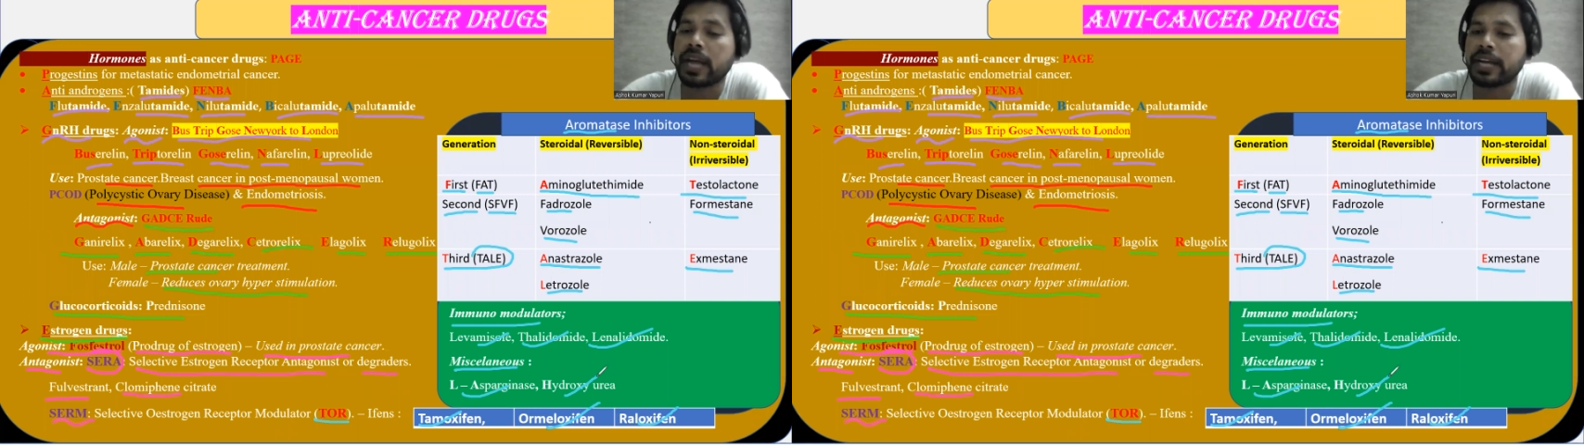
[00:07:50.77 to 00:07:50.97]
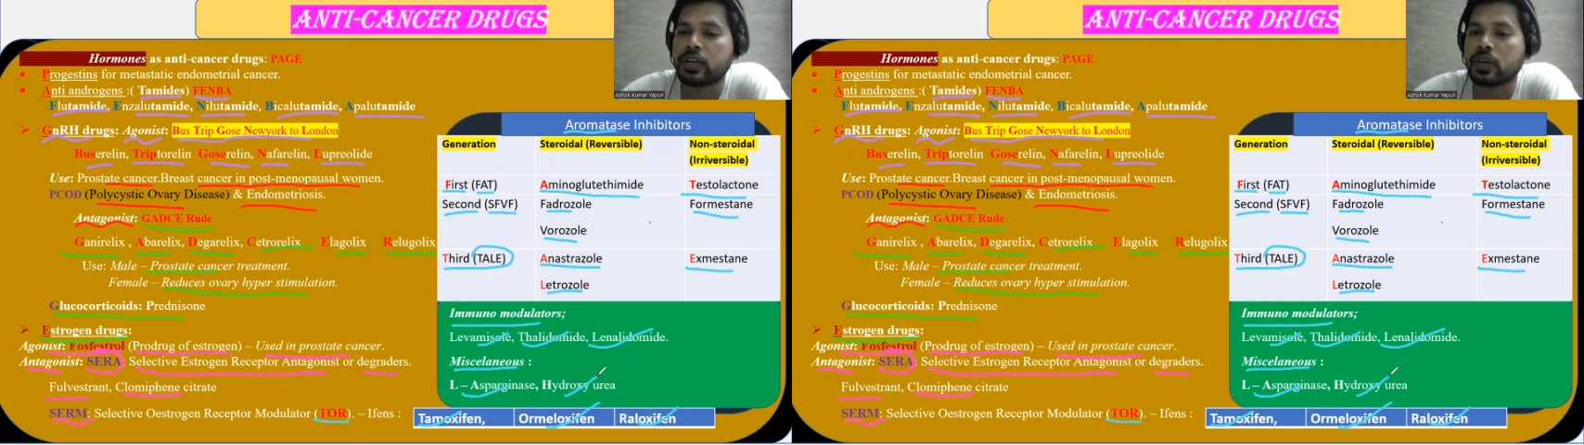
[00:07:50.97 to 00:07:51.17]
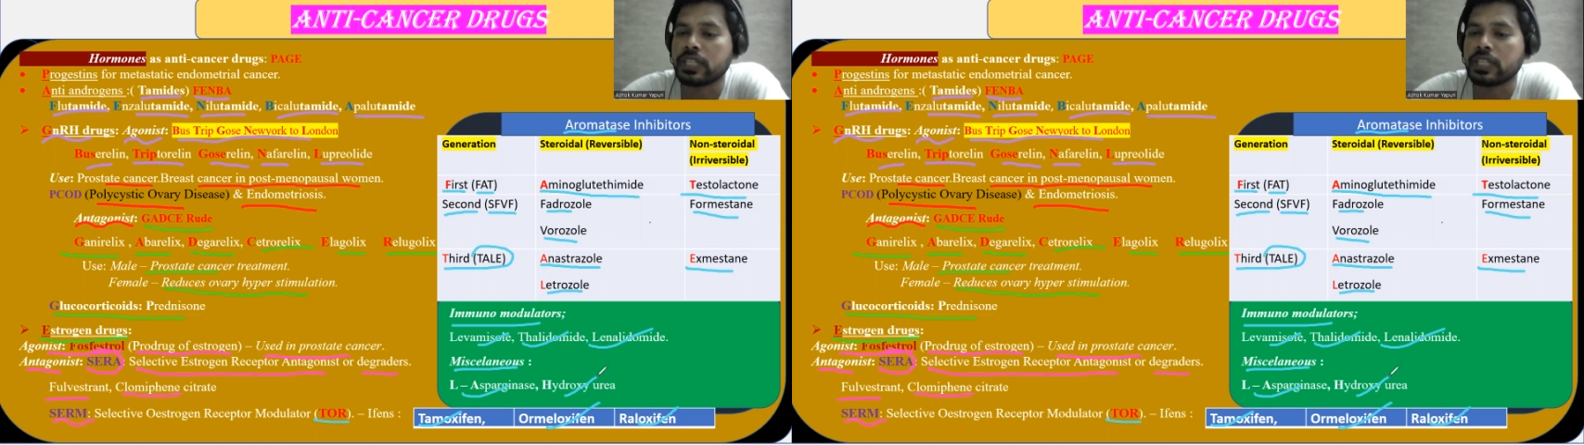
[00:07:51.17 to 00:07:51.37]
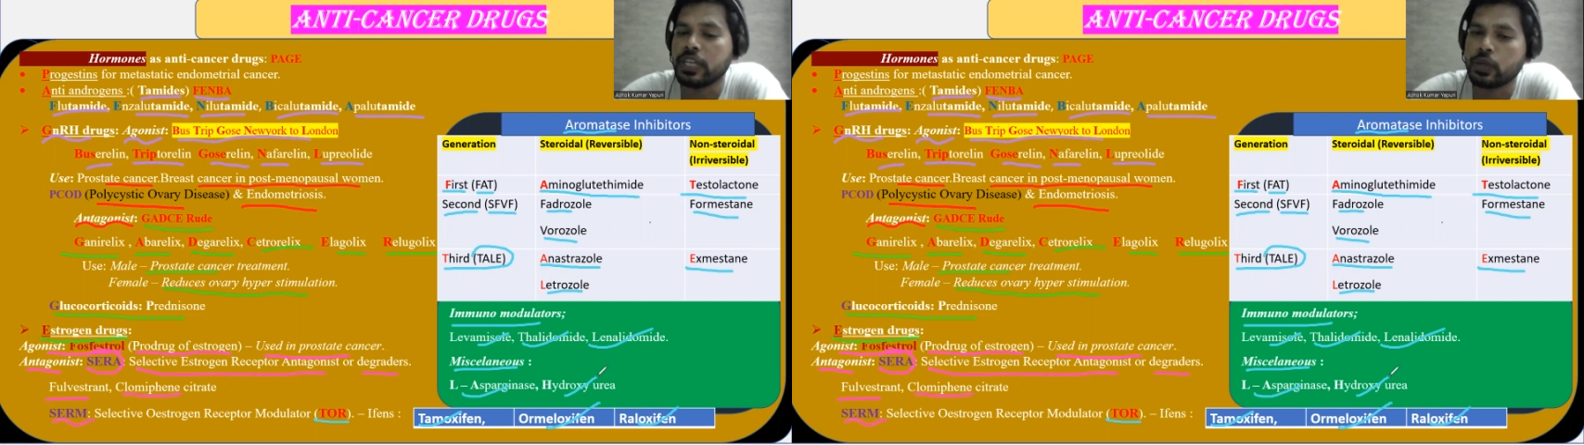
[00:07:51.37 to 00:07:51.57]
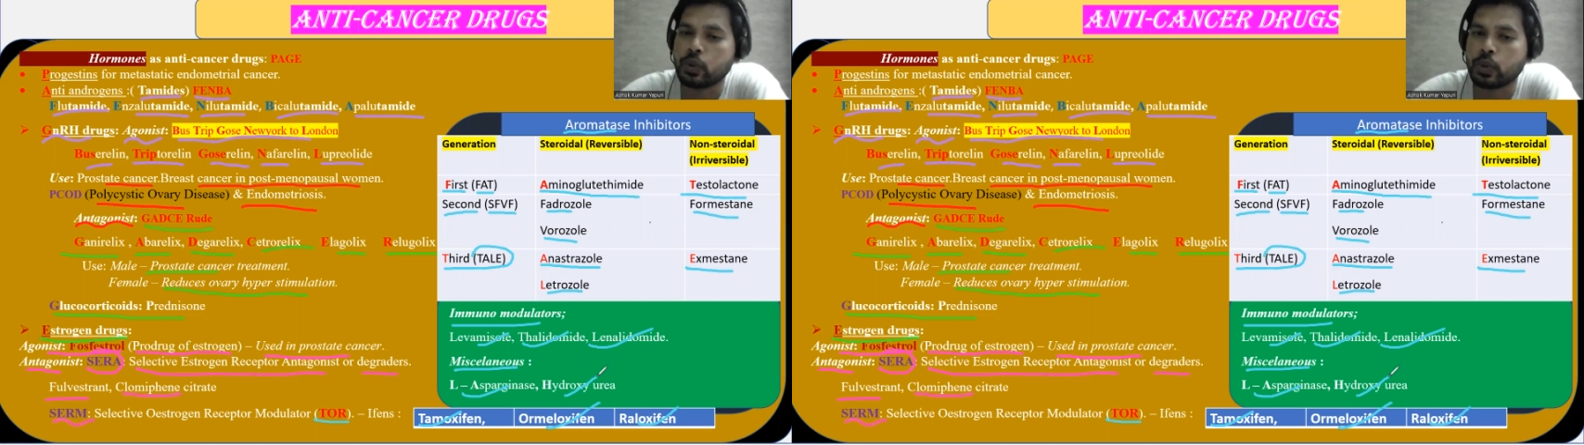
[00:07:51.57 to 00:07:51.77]

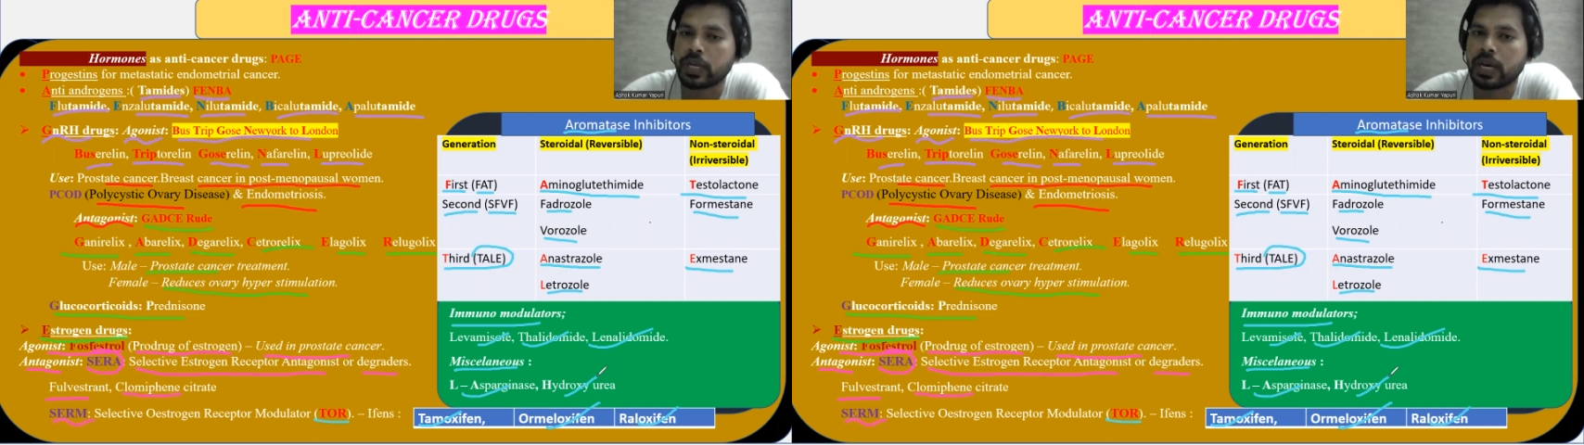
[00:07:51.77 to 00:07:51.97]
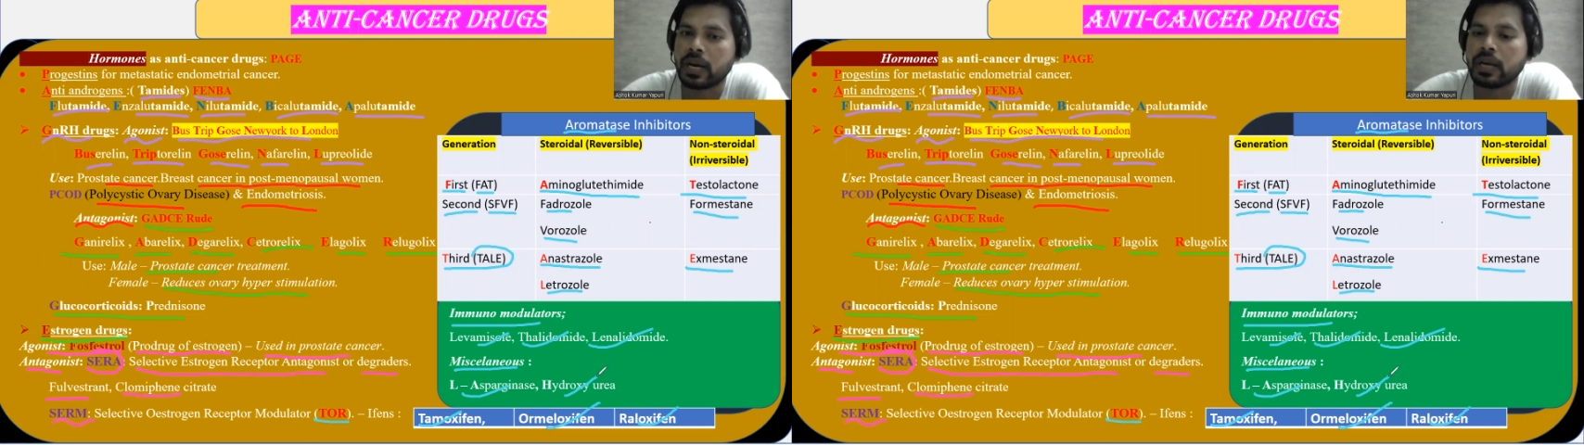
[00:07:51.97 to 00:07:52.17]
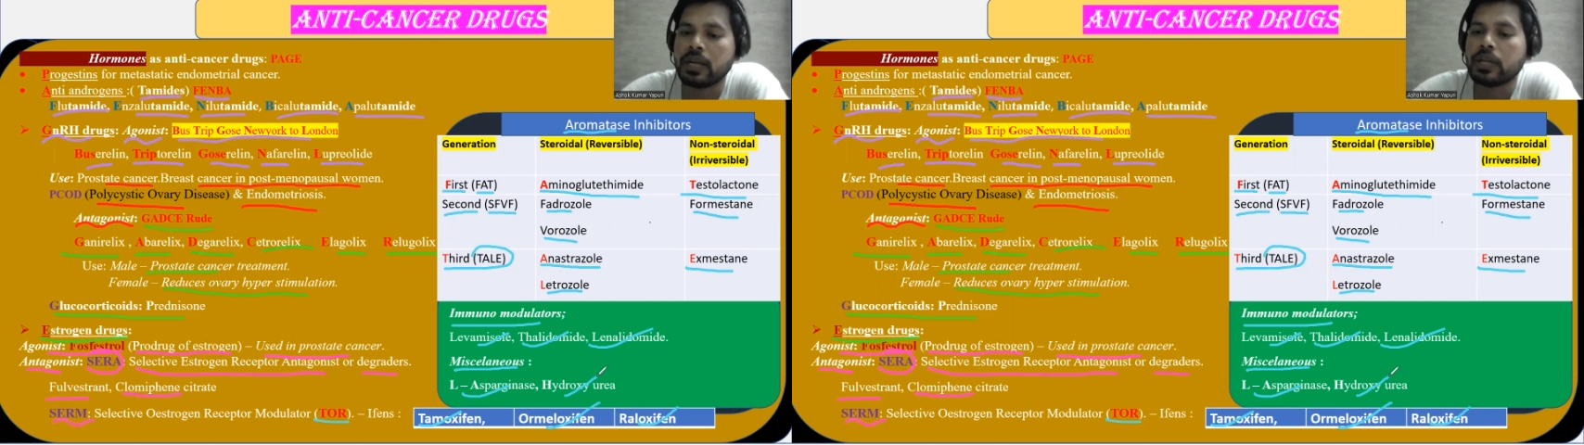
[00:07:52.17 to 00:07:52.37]
hydroxyurea.